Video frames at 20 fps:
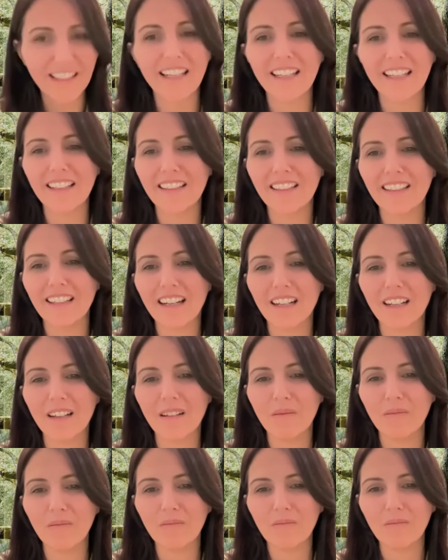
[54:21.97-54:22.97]
And
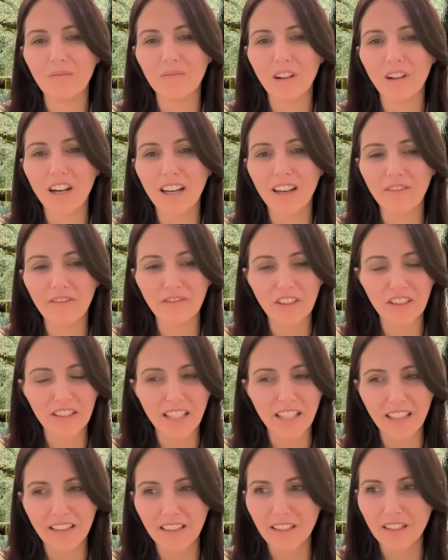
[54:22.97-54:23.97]
I have
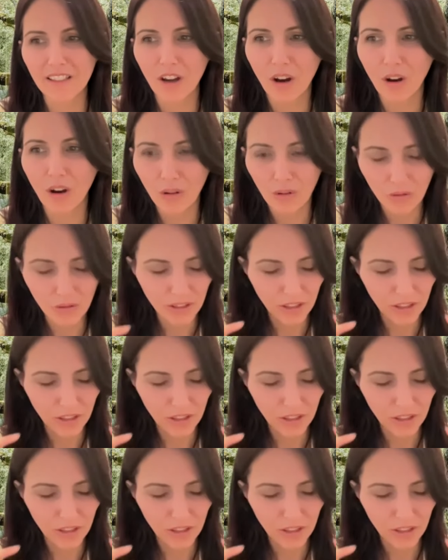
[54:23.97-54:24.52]
just had this whole